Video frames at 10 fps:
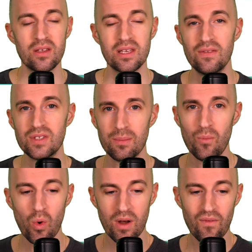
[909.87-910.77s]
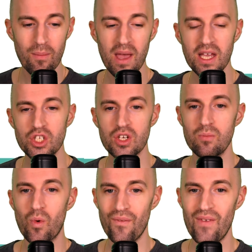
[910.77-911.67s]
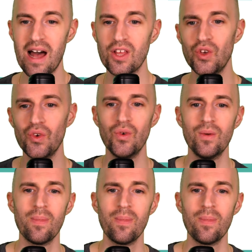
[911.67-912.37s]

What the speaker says: gives them more information, more value,